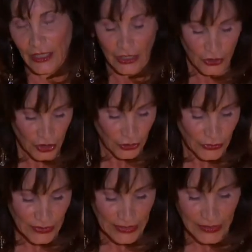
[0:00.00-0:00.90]
Chills
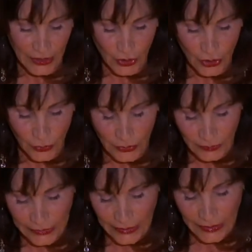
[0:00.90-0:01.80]
set in
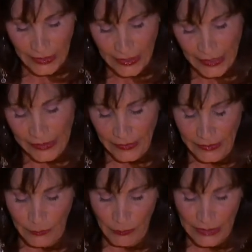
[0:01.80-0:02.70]
shortly, and then
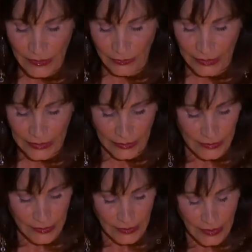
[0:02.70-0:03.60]
the muscle
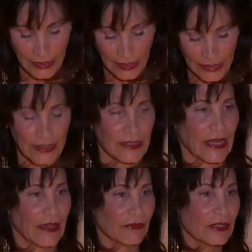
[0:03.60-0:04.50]
aches. And as
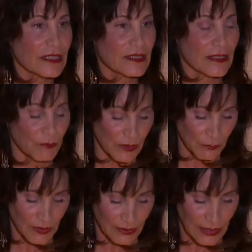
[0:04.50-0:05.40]
every symptom
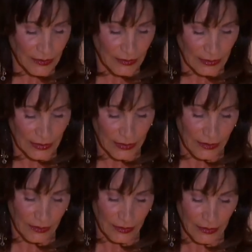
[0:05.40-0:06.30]
sets in,
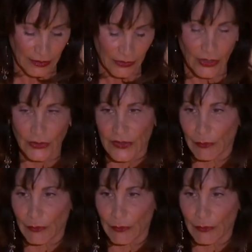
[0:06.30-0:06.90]
There is a